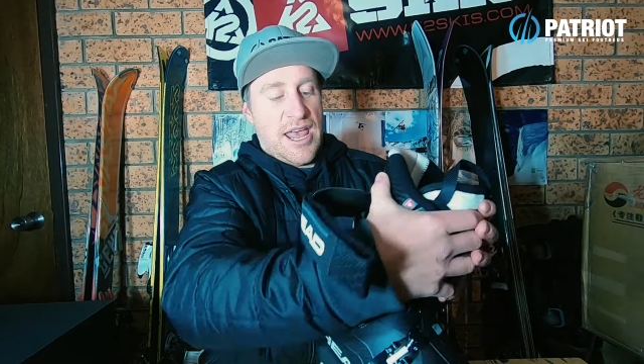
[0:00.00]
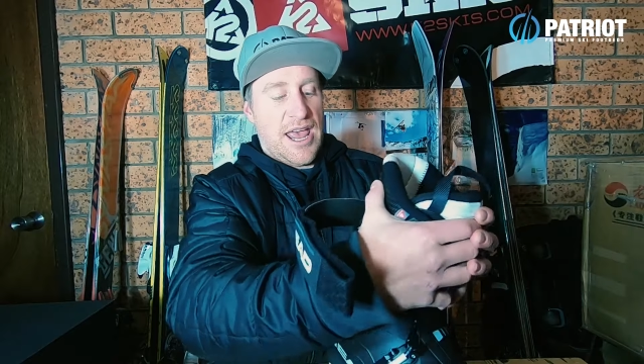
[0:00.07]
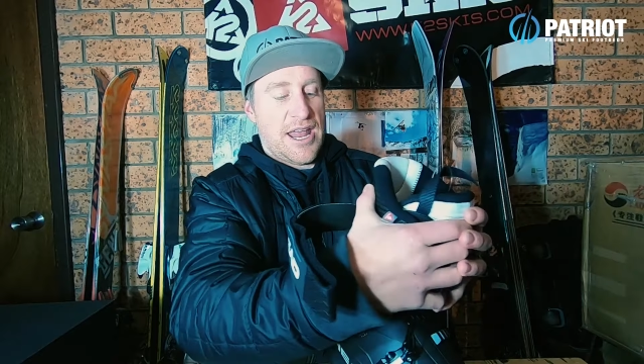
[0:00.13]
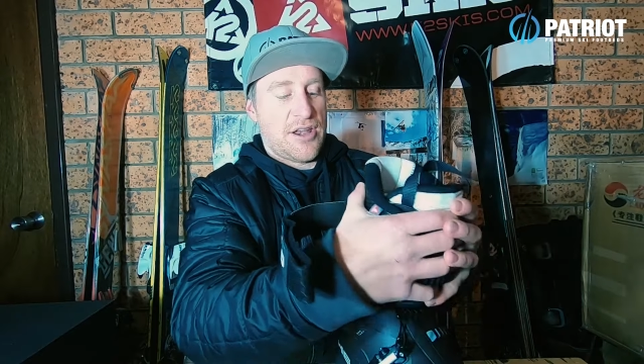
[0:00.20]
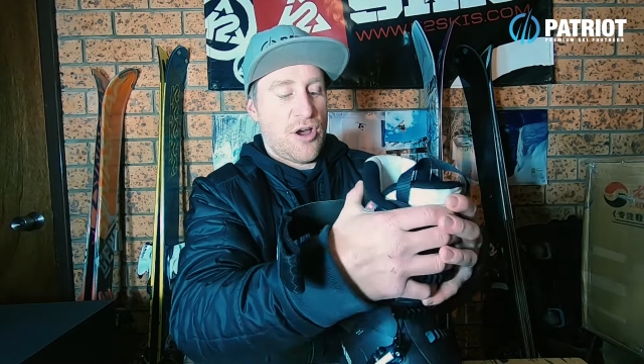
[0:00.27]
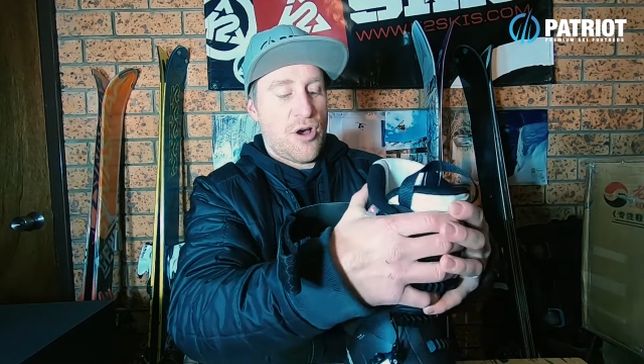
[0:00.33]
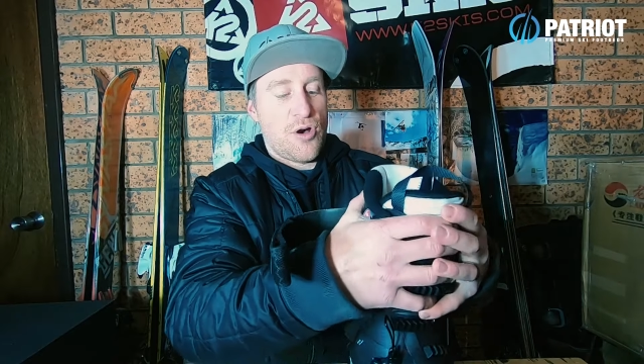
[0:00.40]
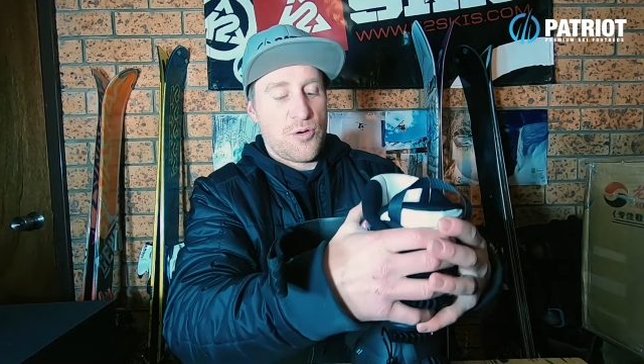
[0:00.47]

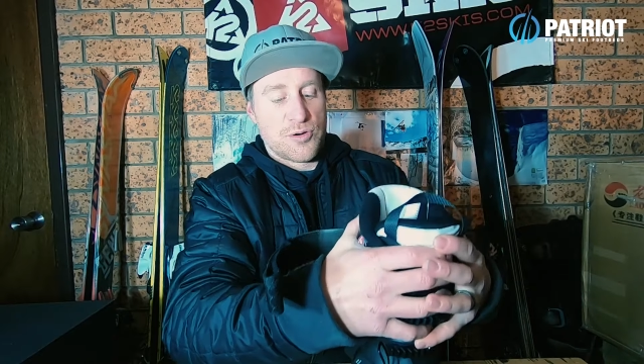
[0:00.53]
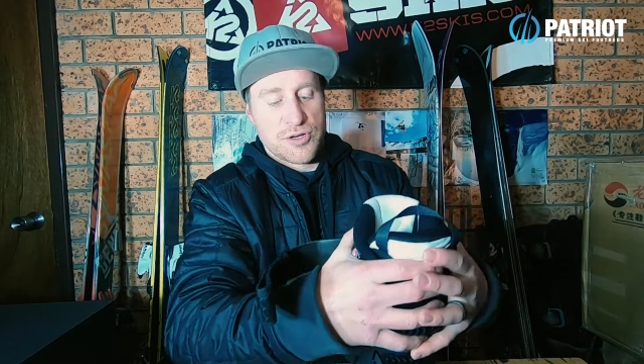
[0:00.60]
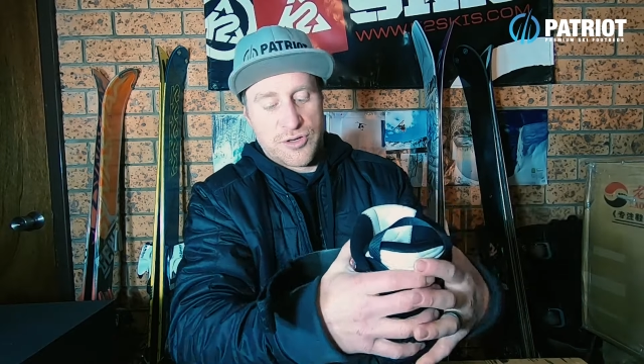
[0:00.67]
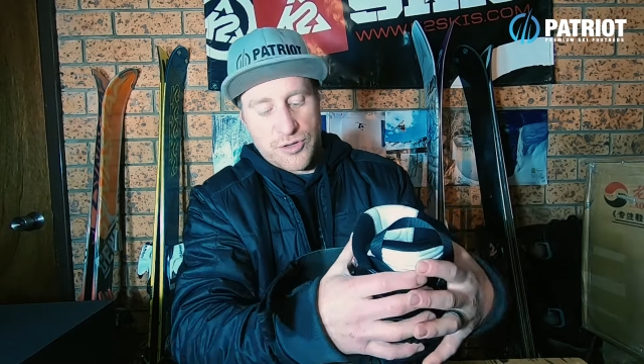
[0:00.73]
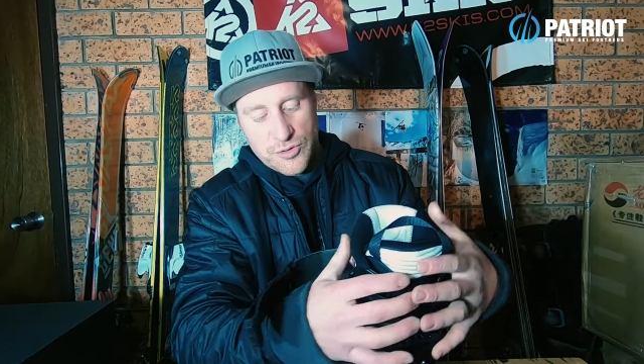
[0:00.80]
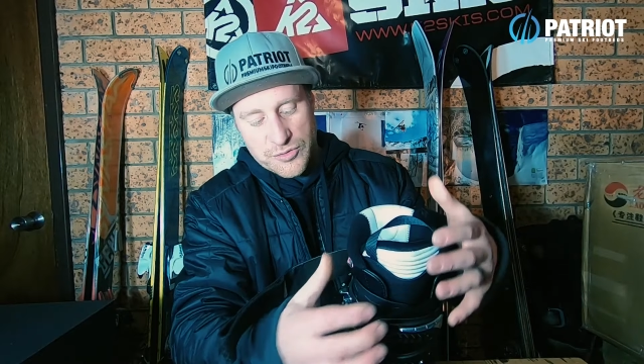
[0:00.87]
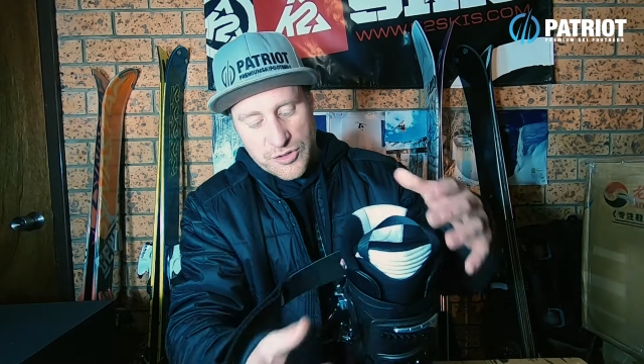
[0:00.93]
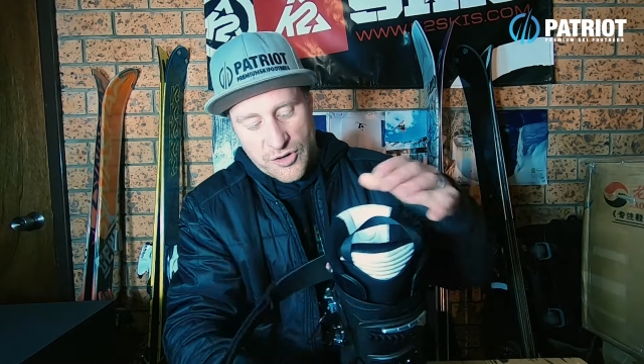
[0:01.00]
and hold
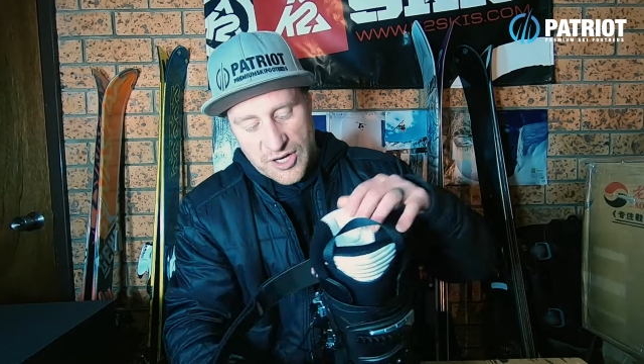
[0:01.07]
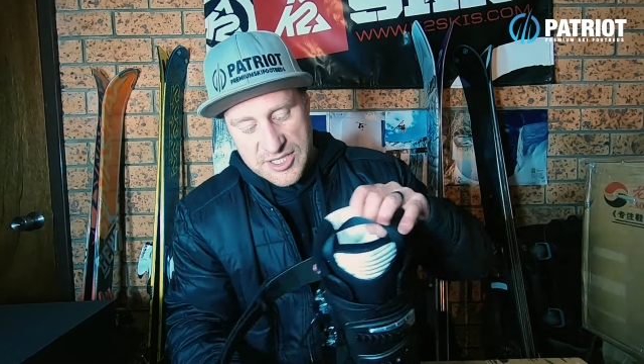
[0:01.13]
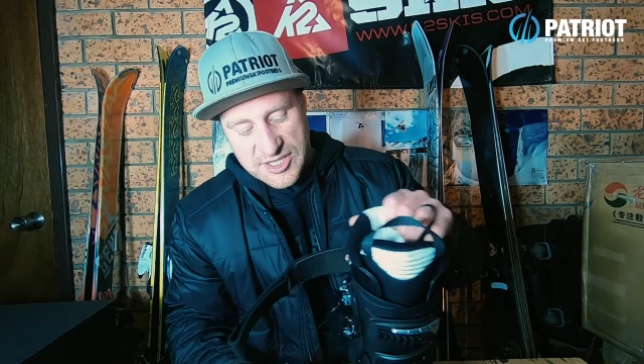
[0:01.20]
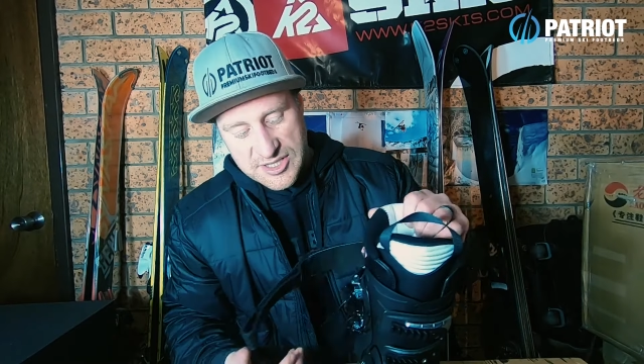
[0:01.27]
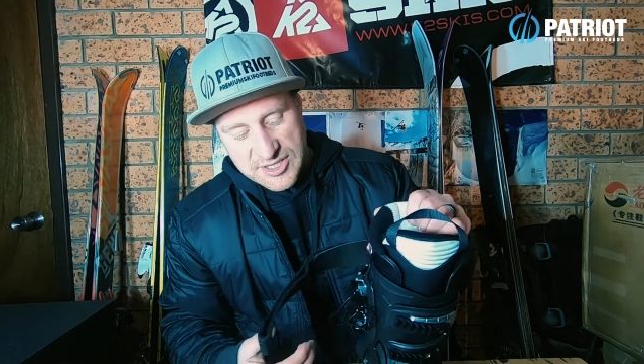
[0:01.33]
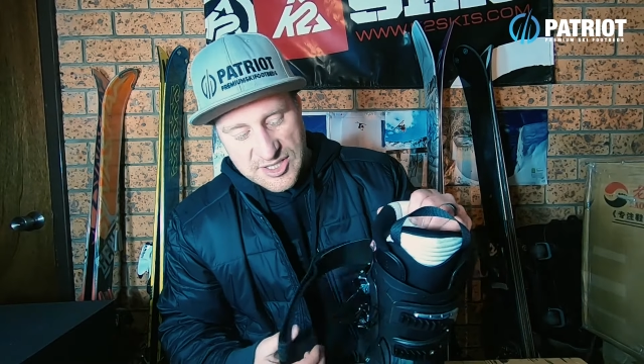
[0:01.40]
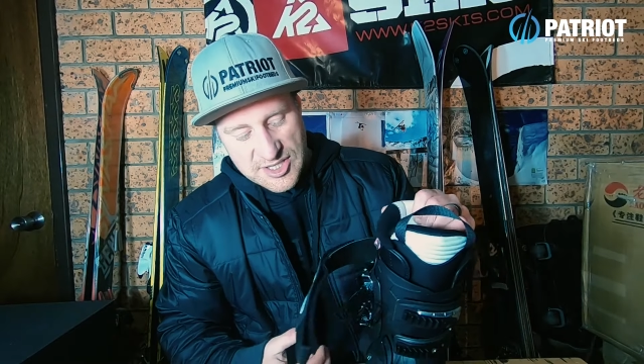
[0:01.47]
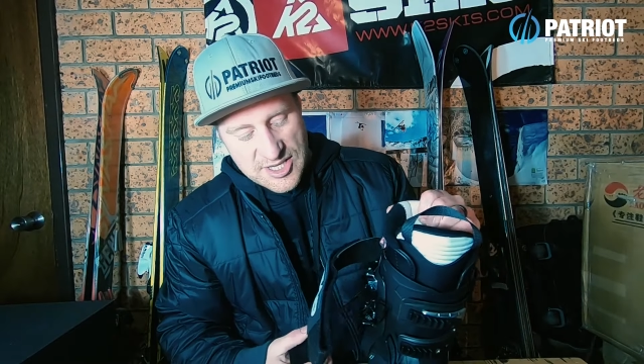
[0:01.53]
it all
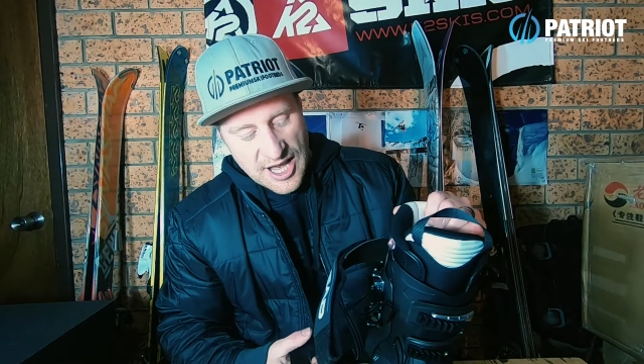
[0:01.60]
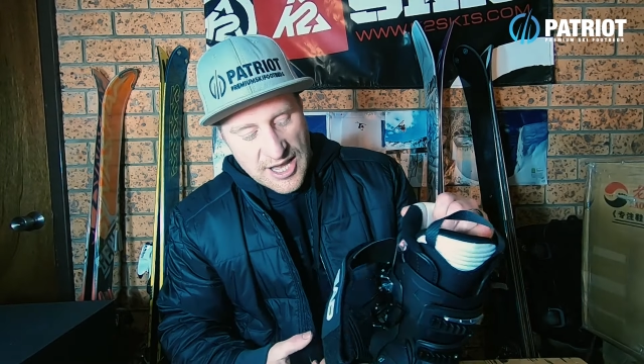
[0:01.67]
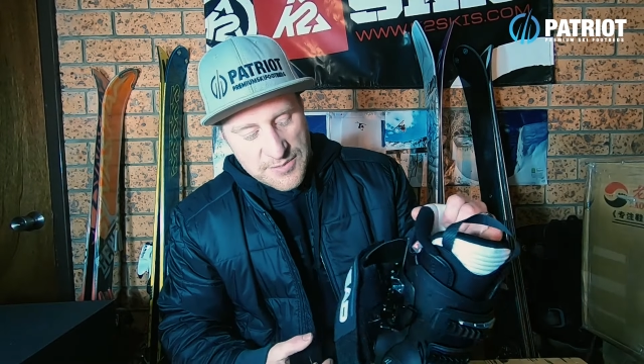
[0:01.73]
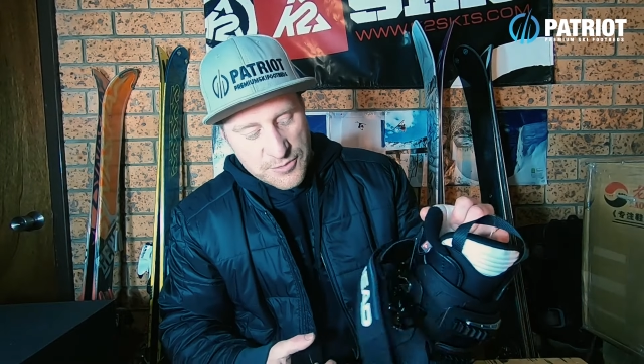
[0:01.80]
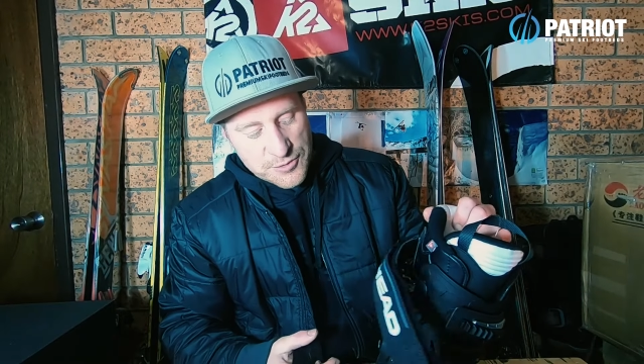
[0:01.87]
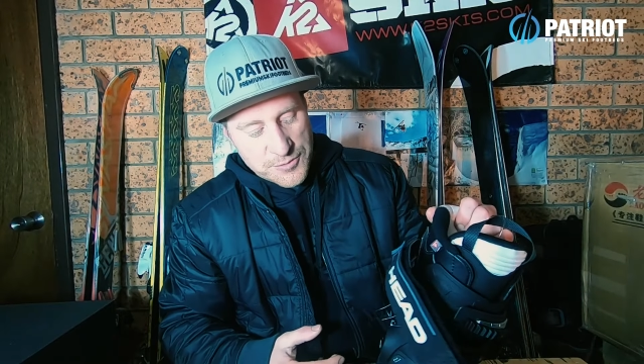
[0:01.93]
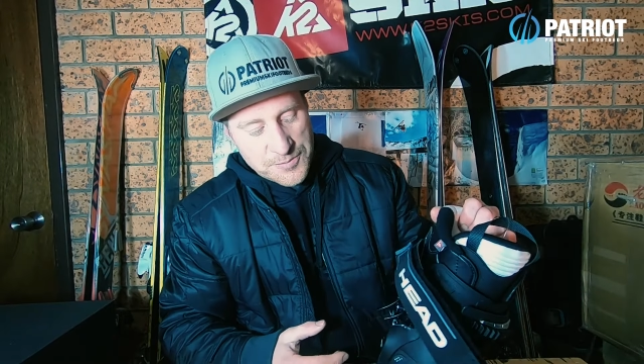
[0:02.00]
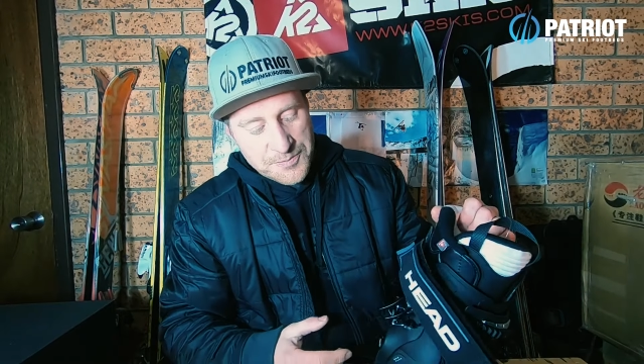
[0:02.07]
nice and
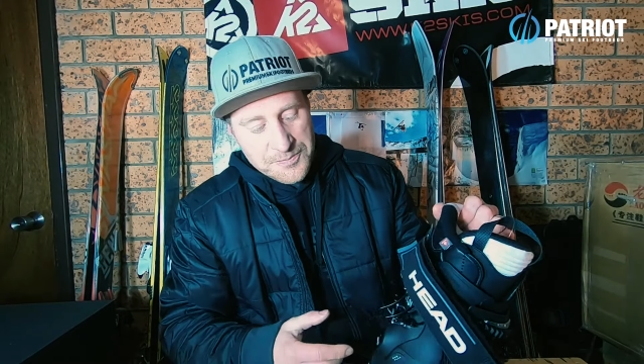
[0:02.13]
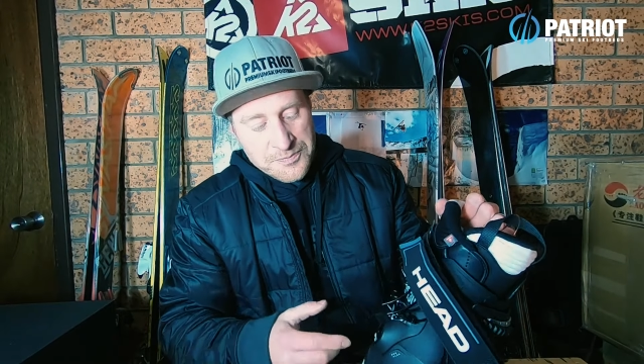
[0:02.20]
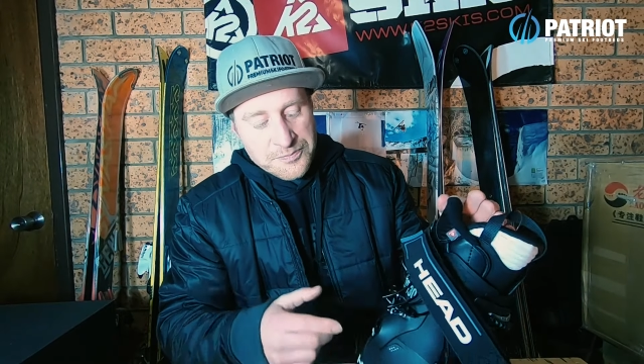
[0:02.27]
stable.